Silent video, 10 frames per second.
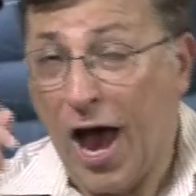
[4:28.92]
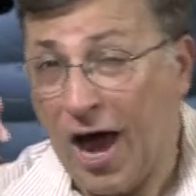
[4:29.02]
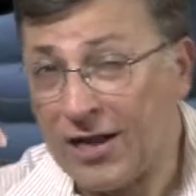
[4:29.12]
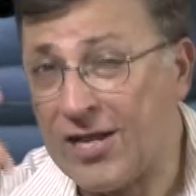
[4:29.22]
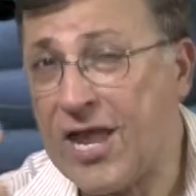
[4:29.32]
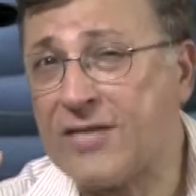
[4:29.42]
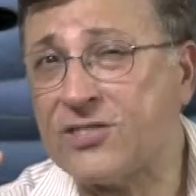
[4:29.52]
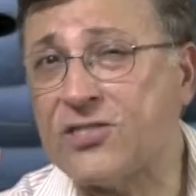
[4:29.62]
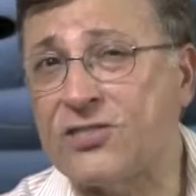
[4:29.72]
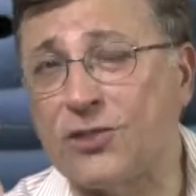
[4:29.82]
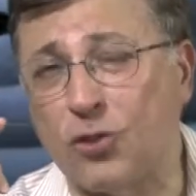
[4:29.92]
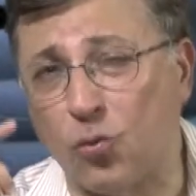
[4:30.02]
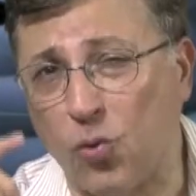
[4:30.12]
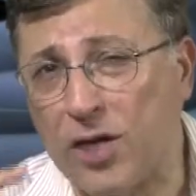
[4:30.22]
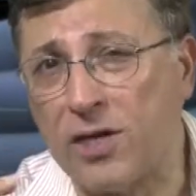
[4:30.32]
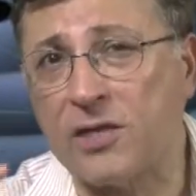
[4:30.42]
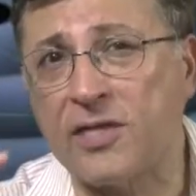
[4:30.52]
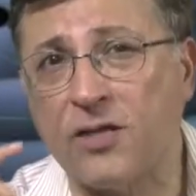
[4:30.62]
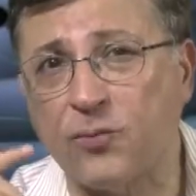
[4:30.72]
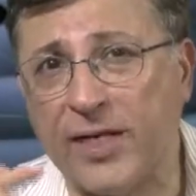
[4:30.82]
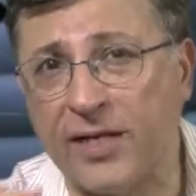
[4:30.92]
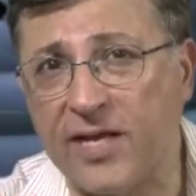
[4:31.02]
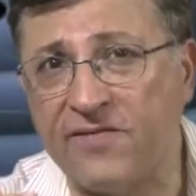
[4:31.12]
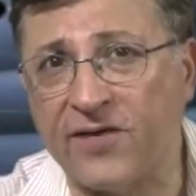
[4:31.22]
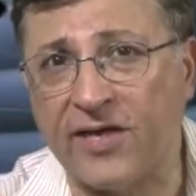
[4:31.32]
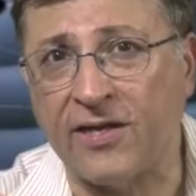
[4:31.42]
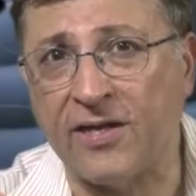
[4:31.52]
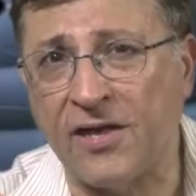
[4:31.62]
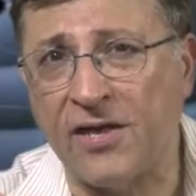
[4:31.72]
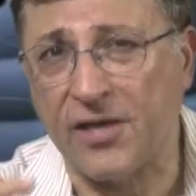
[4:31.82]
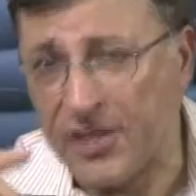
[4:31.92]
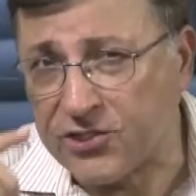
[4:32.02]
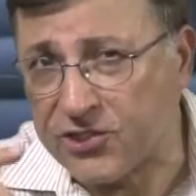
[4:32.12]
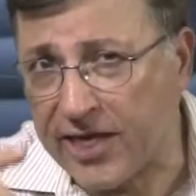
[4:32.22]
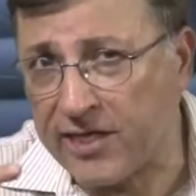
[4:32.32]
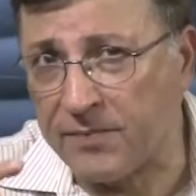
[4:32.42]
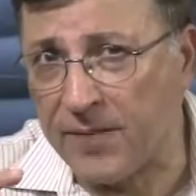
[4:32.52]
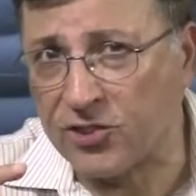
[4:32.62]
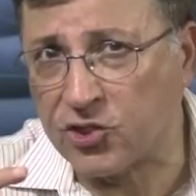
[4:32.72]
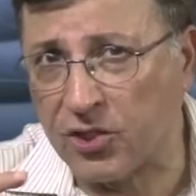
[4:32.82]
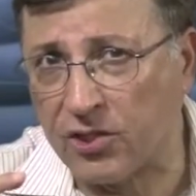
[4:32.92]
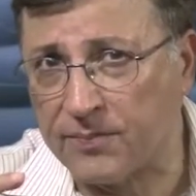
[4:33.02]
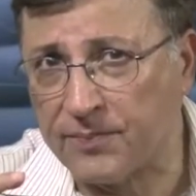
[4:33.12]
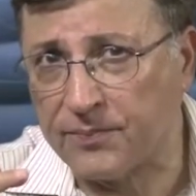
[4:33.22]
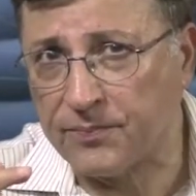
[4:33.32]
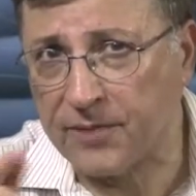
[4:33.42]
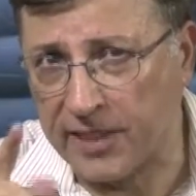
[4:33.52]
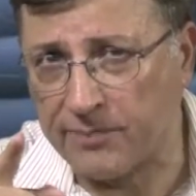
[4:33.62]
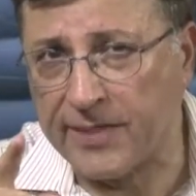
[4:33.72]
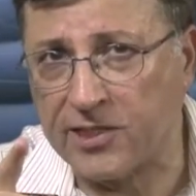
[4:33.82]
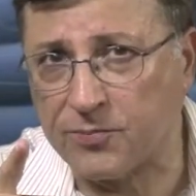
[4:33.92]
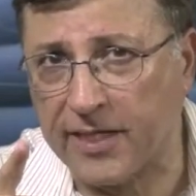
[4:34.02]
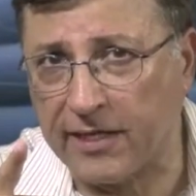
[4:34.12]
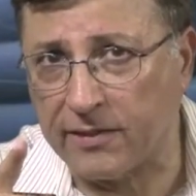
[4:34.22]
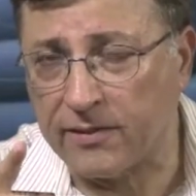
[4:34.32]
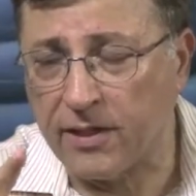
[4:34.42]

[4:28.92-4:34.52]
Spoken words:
unless the world that we live in is 10-dimensional. Let me explain.